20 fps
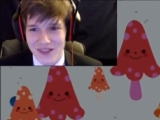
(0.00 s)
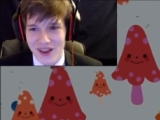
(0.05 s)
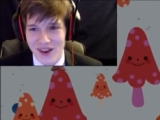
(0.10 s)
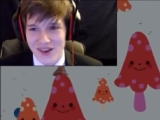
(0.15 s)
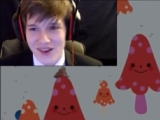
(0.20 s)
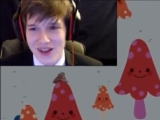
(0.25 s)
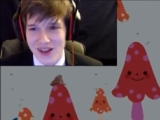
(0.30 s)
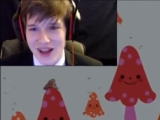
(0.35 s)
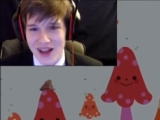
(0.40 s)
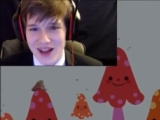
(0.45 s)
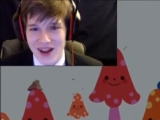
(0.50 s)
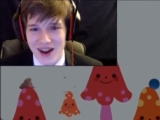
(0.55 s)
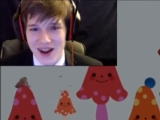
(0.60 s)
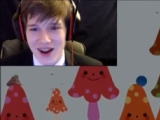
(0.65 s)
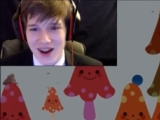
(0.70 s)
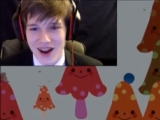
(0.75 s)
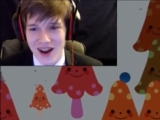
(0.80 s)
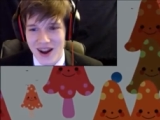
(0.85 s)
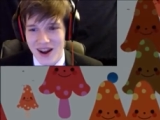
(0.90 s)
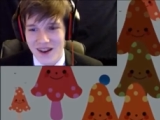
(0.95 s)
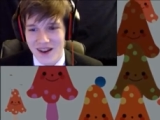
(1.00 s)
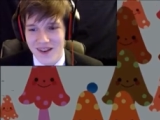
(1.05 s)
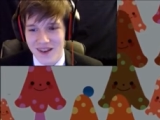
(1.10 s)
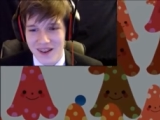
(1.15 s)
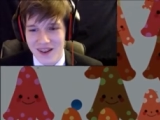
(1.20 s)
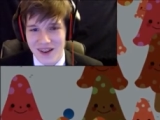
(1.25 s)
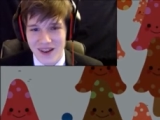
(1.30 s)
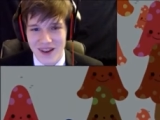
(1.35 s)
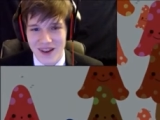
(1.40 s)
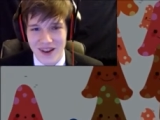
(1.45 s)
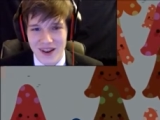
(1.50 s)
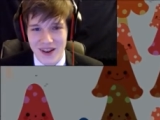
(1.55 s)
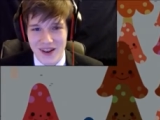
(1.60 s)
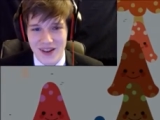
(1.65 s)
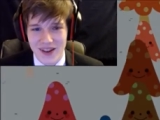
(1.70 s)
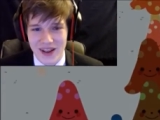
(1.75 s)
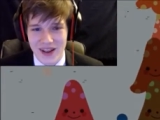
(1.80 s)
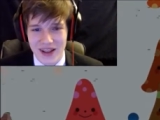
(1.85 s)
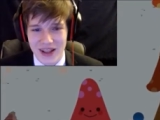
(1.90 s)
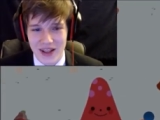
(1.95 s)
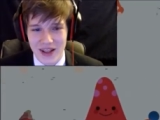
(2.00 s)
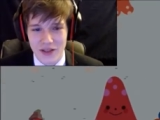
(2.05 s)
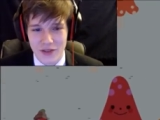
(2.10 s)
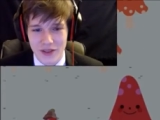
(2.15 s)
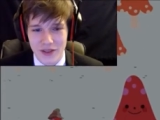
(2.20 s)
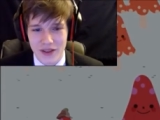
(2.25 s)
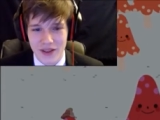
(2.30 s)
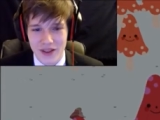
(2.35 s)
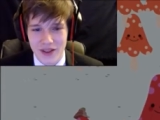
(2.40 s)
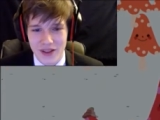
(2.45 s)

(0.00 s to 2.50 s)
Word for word: Okay, uh, uh, I gotta...